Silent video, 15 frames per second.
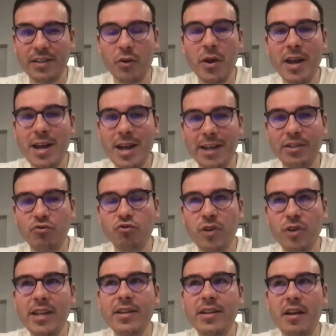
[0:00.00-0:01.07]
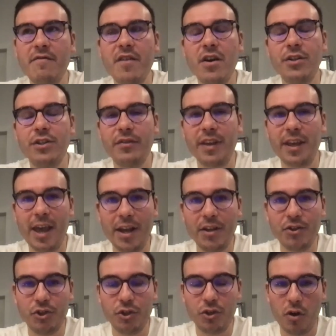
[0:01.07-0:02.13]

So it's really diversification